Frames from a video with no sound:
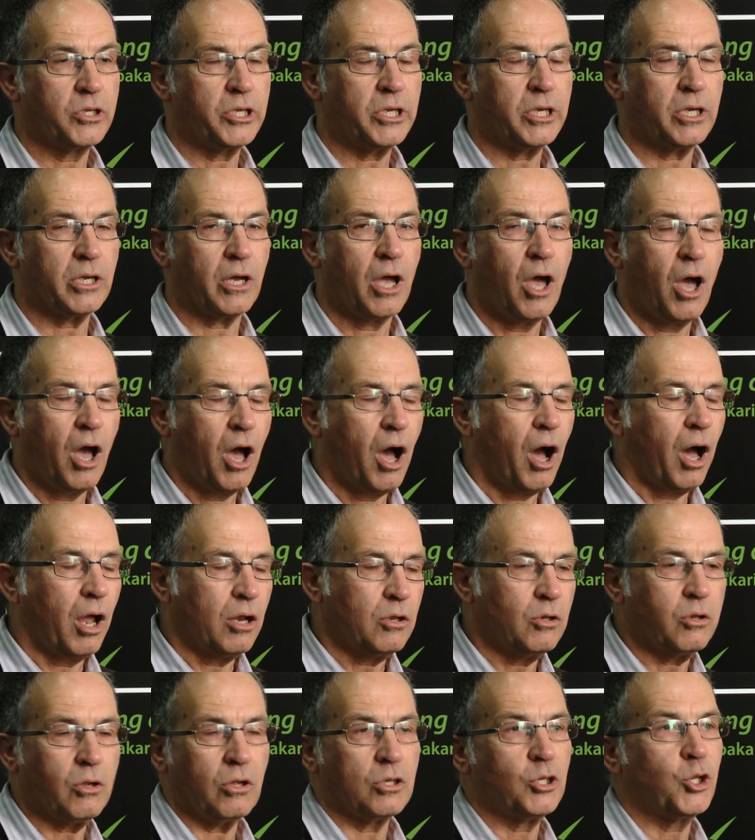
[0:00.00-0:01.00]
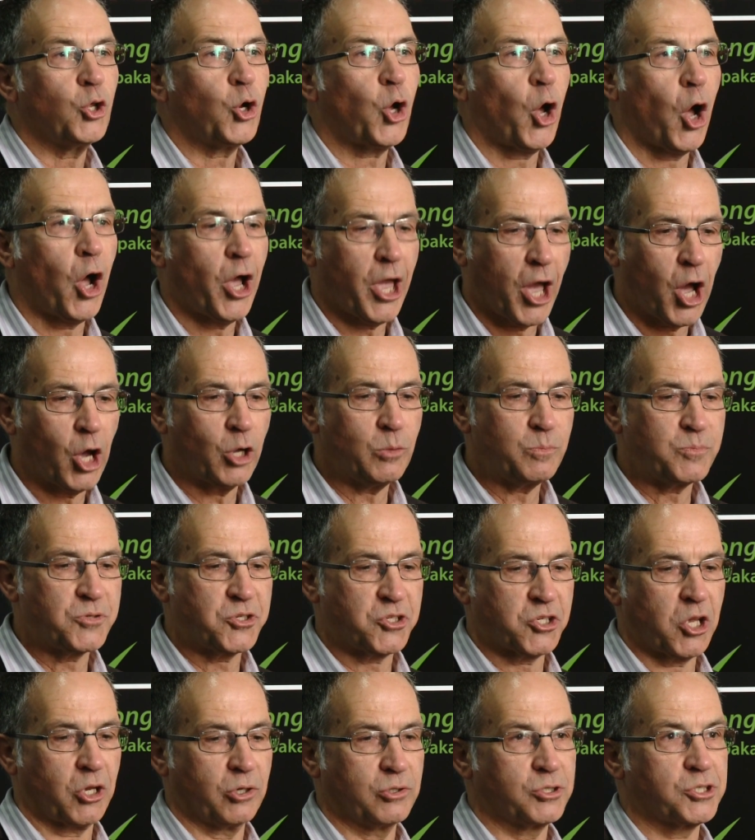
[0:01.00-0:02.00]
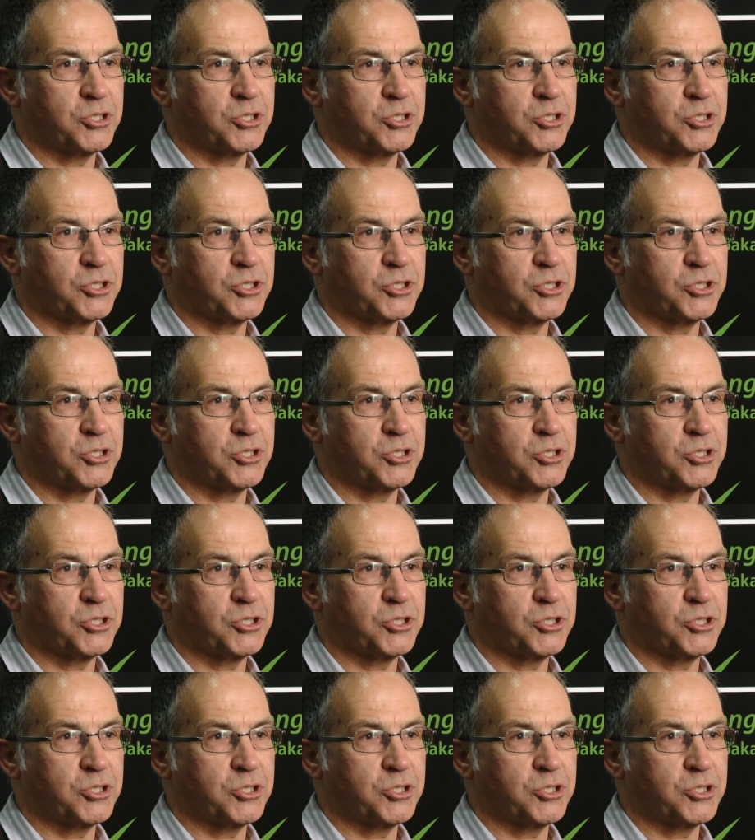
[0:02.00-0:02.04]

Yeah, look, I hope so,